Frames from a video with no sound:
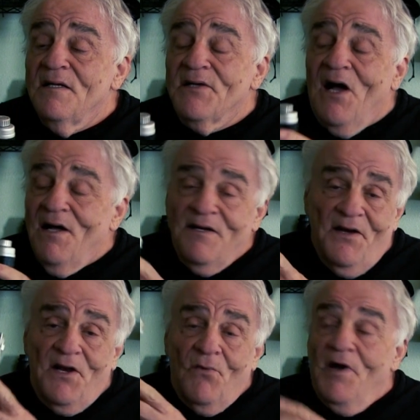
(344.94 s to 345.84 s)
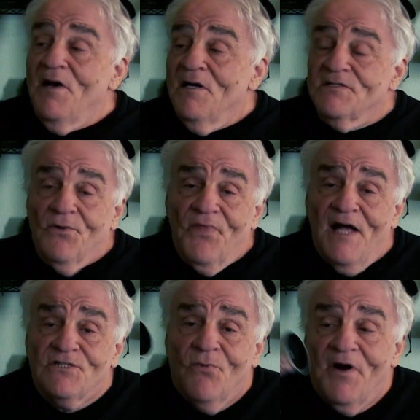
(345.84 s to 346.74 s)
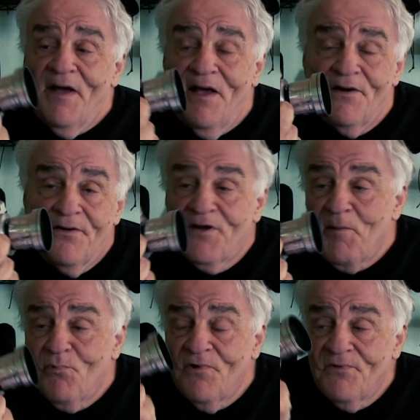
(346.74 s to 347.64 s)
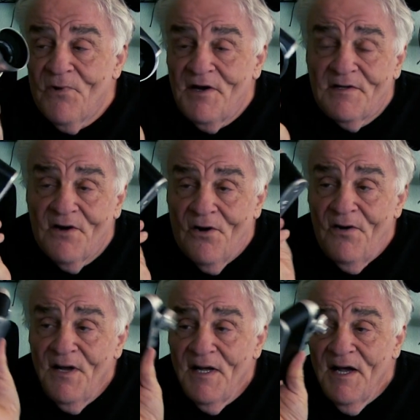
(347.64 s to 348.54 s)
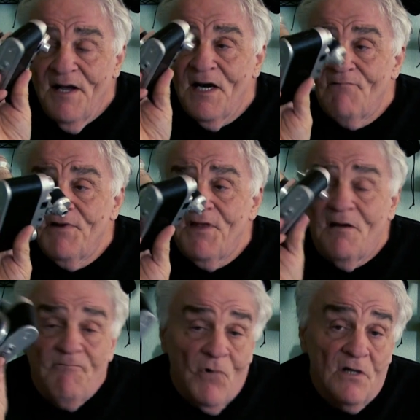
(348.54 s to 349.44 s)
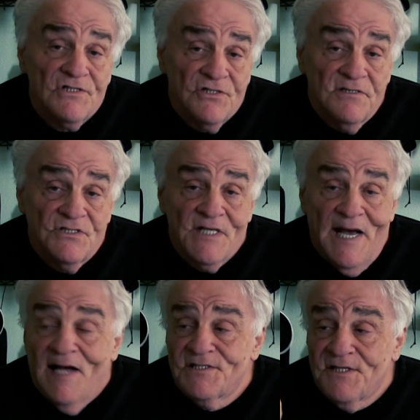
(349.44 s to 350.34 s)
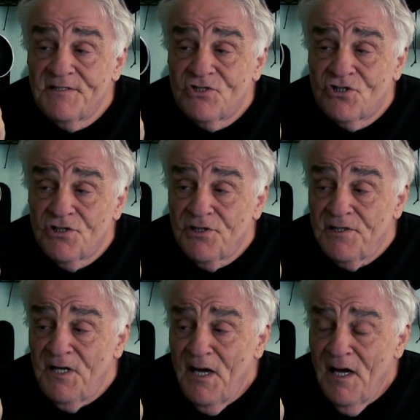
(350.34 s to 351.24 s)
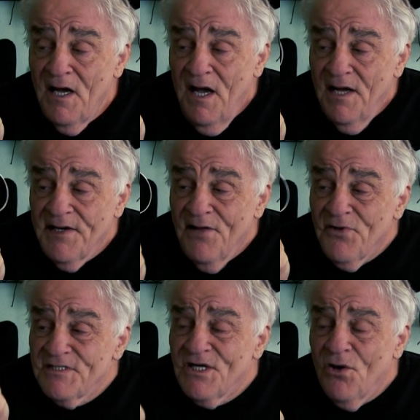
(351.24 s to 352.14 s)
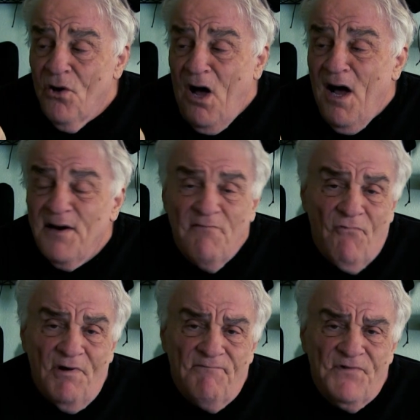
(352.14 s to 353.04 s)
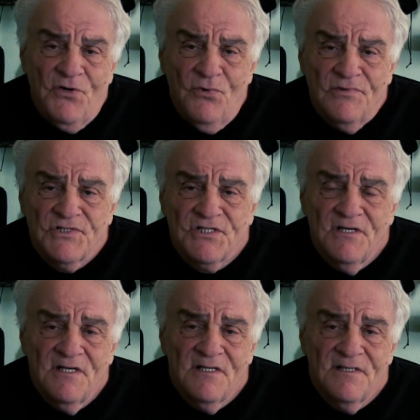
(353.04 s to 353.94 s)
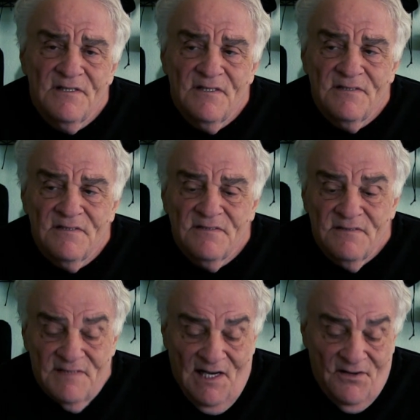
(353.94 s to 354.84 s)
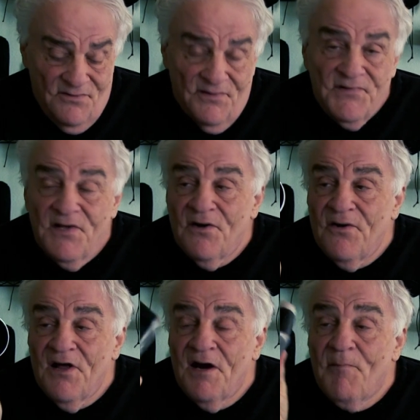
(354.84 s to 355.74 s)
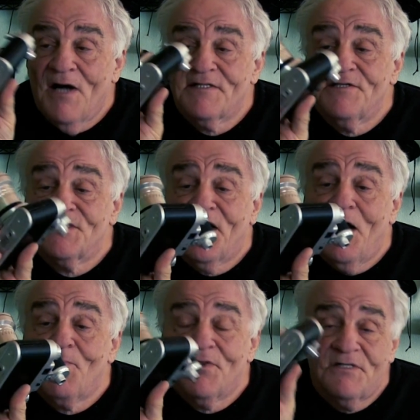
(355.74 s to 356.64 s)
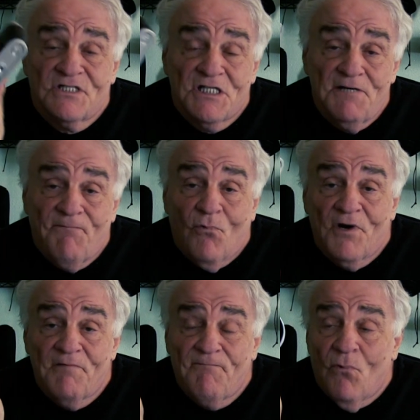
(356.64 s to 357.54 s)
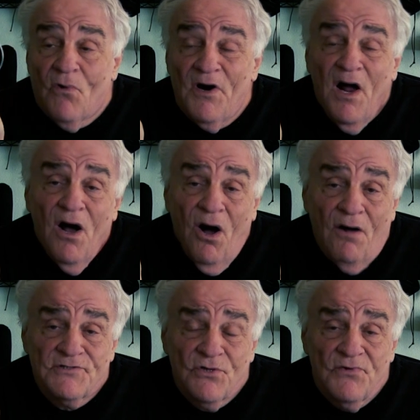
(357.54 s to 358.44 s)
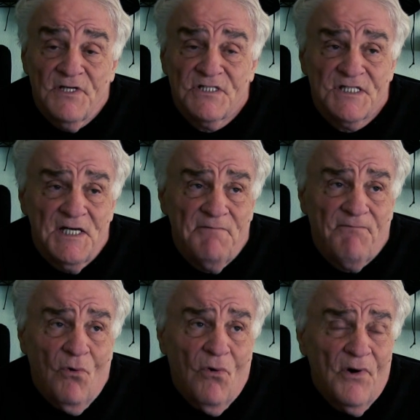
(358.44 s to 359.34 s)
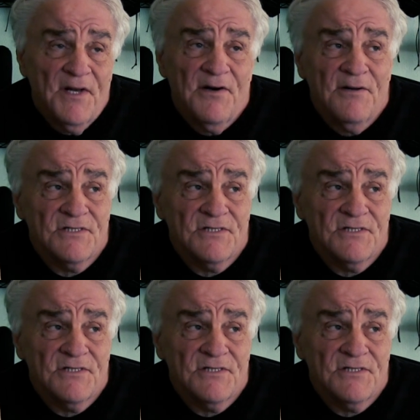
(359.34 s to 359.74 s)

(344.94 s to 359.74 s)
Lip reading: Yeah, anyway, so that's what I ended up with right there, and everything functions as it should. Now, there's a lot of reviews on the internet about this camera, the C44, also the C4, and